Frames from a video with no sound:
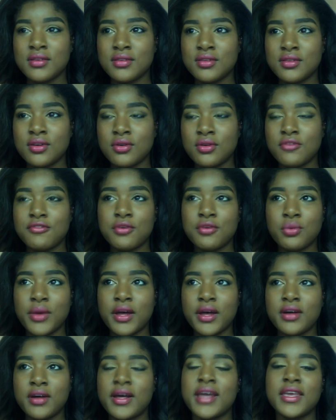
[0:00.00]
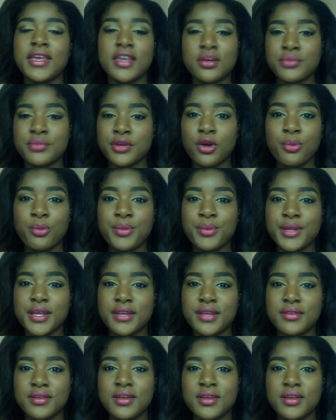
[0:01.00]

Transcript: know full well I can't reopen it